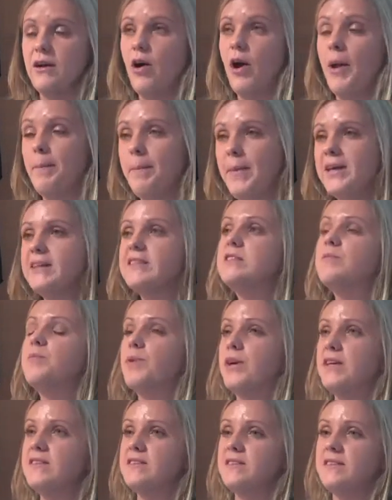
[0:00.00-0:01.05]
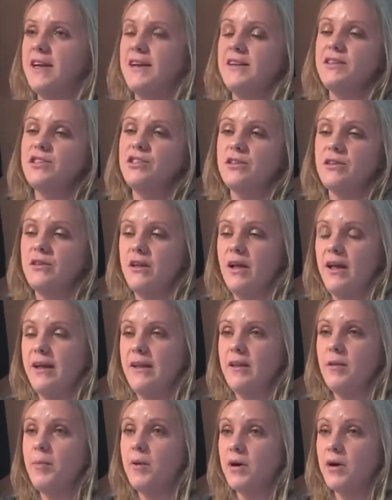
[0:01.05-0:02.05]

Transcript: a mixed presidential and